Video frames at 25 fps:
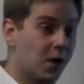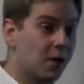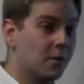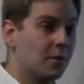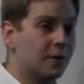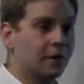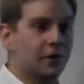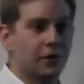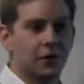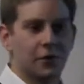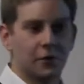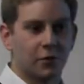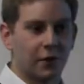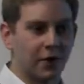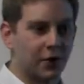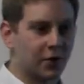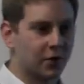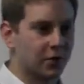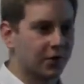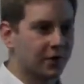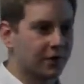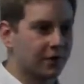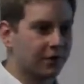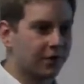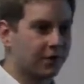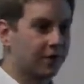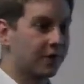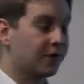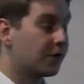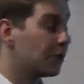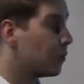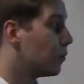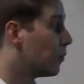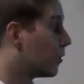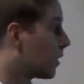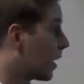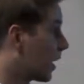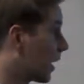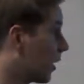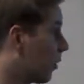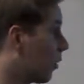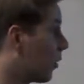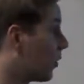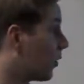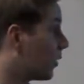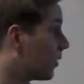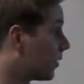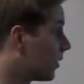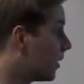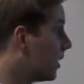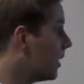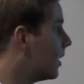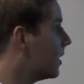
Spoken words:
If you switch to a different fuel like oil,